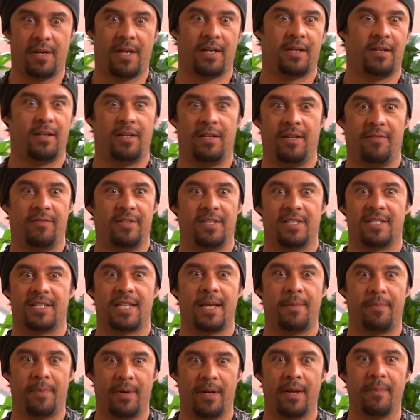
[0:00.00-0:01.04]
I couldn't even
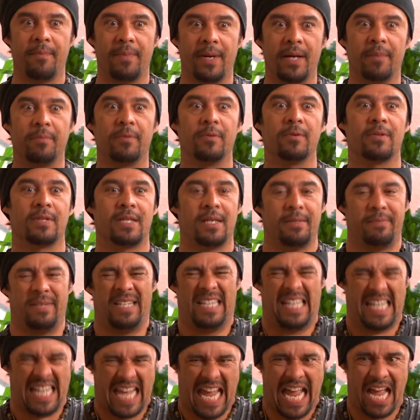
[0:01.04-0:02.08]
step on a pebble without being
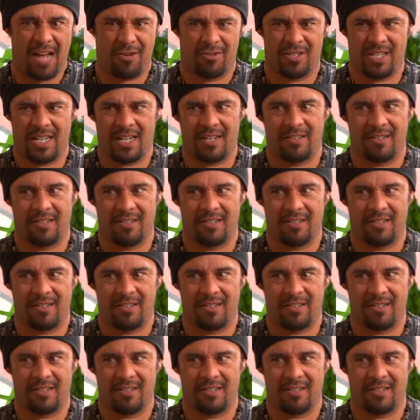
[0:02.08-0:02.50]
like, ouch, ouch.